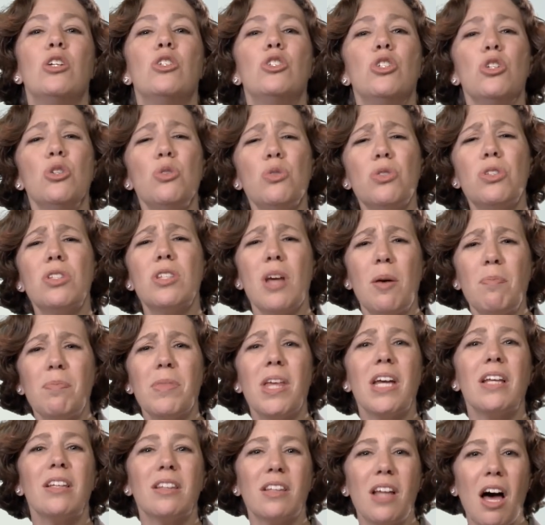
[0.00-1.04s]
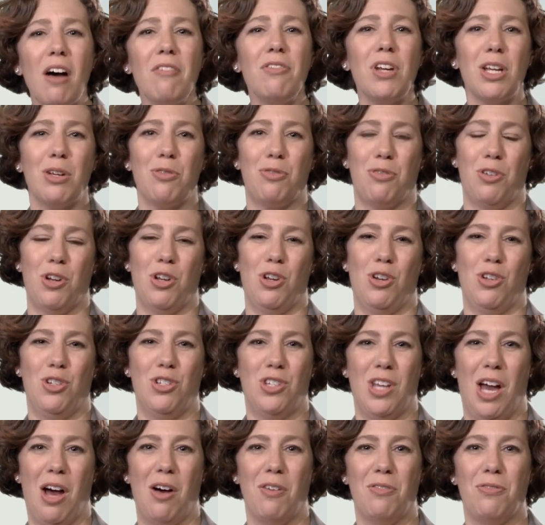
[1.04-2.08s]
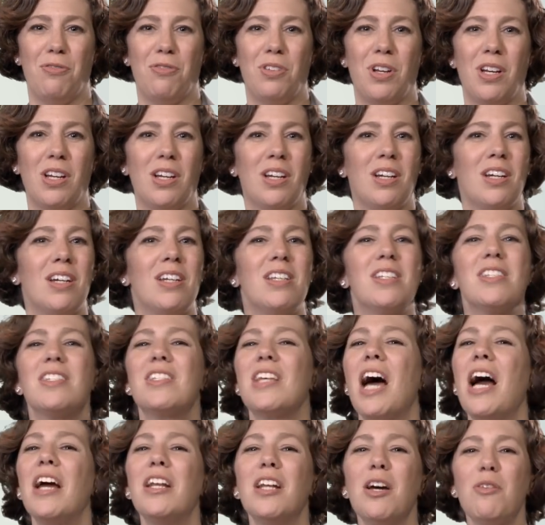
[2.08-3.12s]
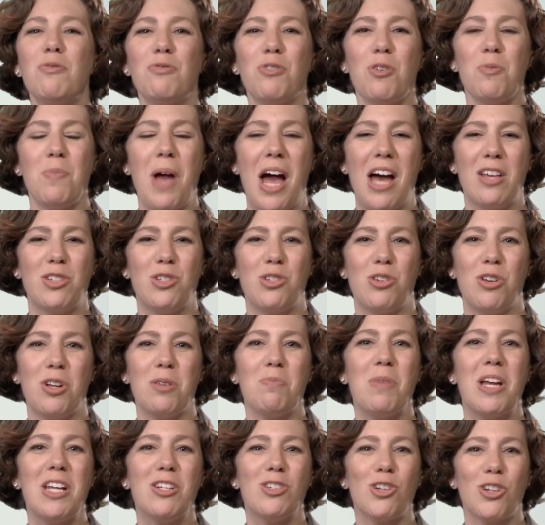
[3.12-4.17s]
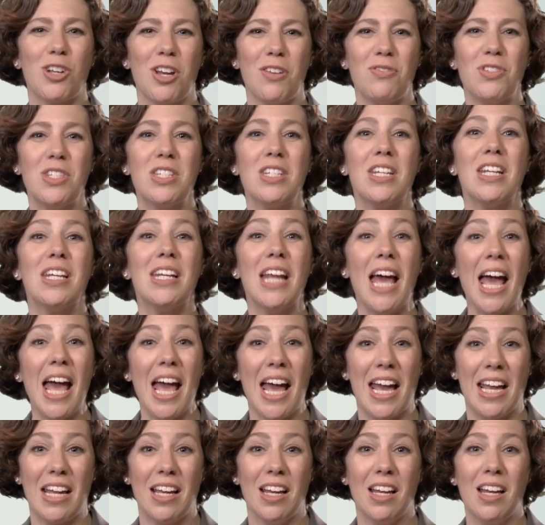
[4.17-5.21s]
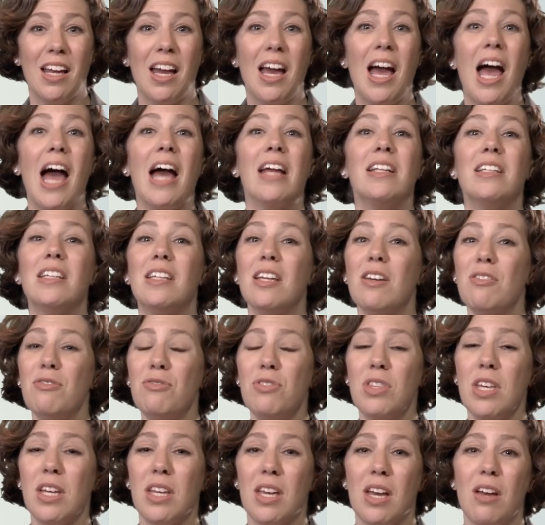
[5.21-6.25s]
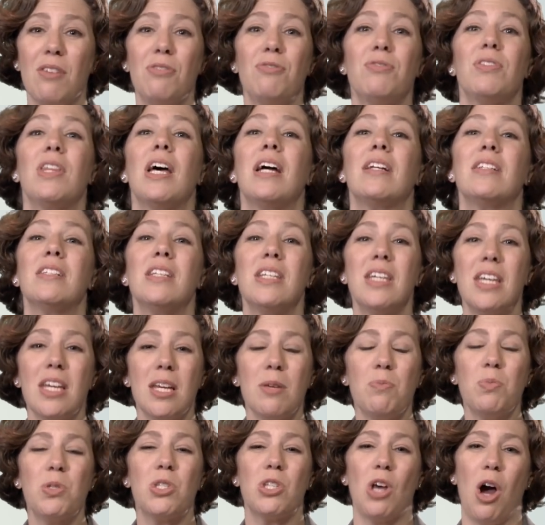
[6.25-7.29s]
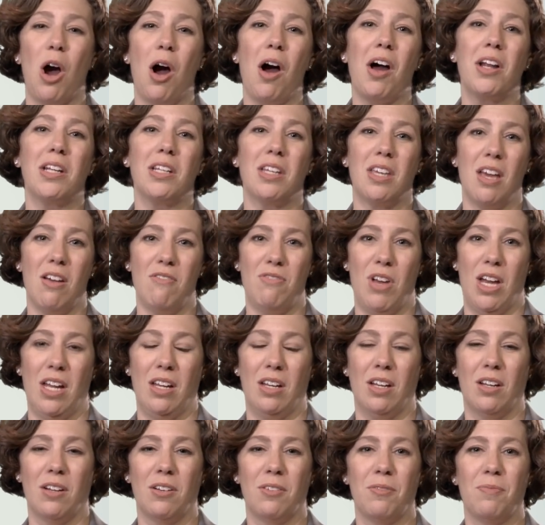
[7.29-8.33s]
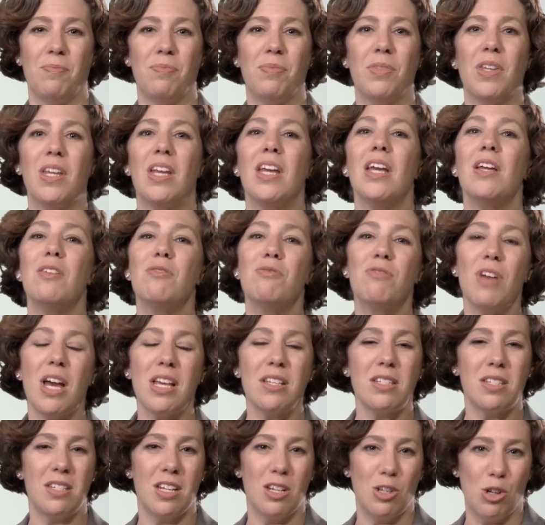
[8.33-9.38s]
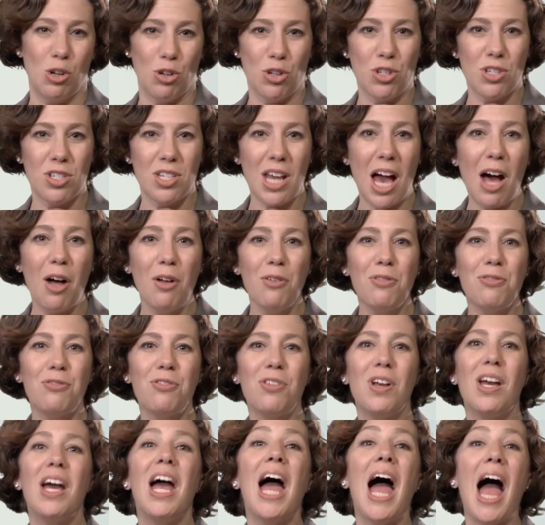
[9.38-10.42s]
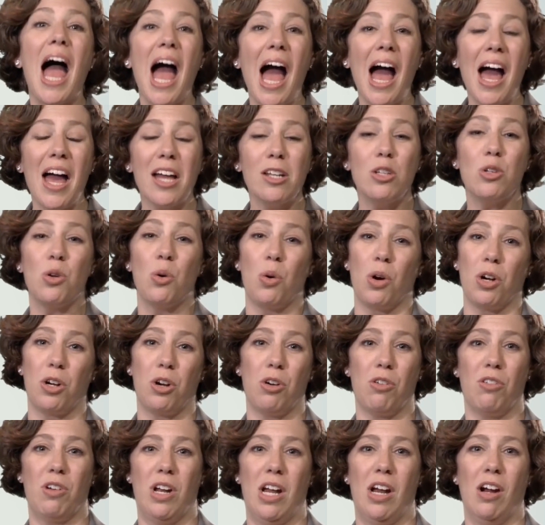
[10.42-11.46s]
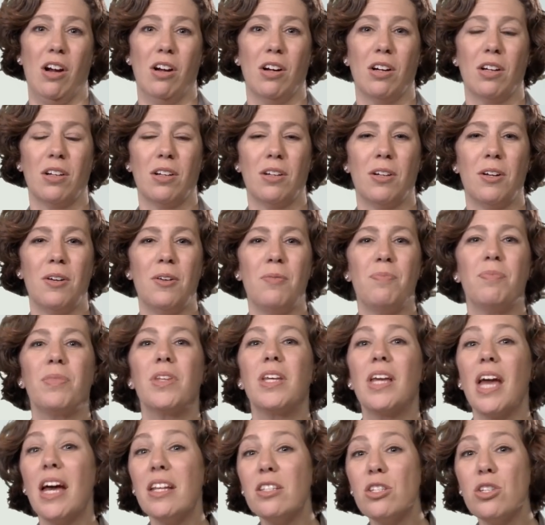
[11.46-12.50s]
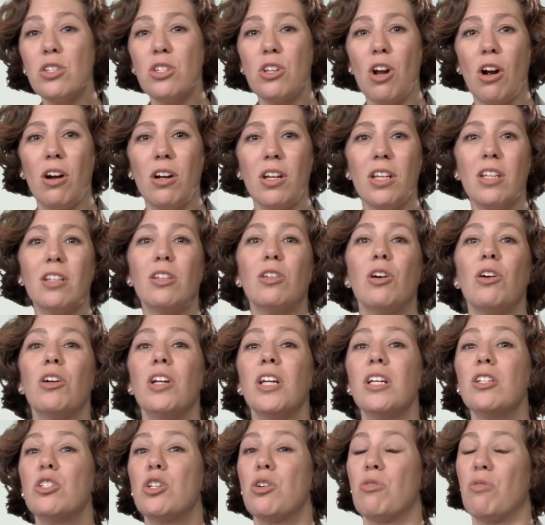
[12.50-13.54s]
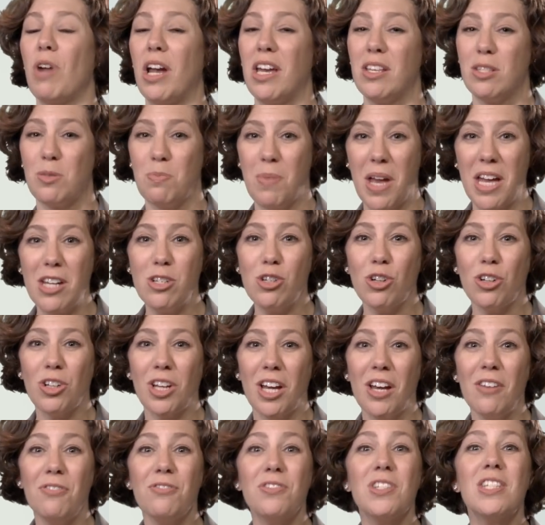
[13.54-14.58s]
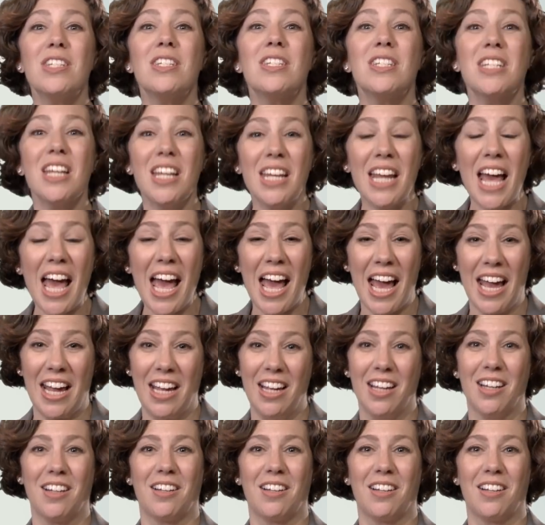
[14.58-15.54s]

Do something loving for yourself. Sign up for Mastering Major Gifts today and give the gift that keeps on giving invest in yourself and your career. Get started learning to raise major gifts today.